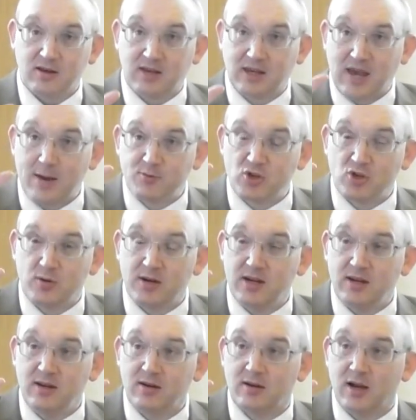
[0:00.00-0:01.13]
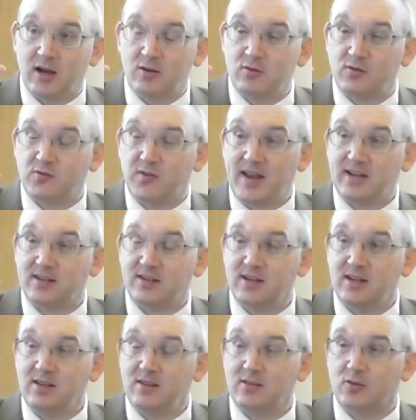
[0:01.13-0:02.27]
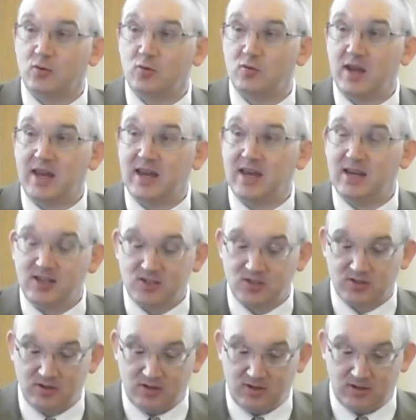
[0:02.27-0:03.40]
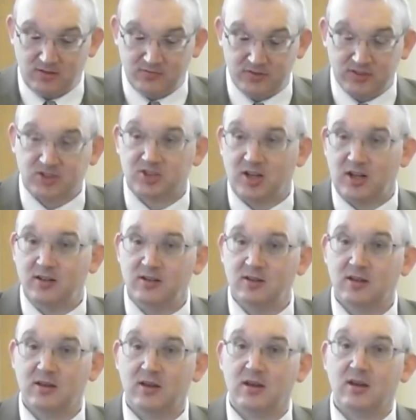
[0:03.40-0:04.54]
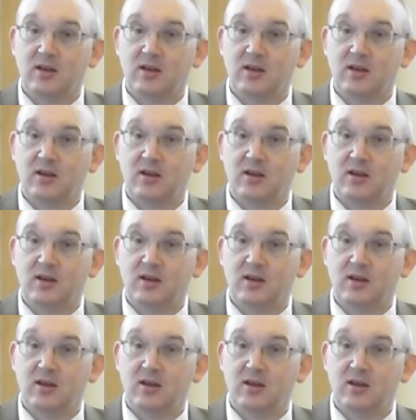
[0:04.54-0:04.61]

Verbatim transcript: capturing and reflecting the rays of the sun,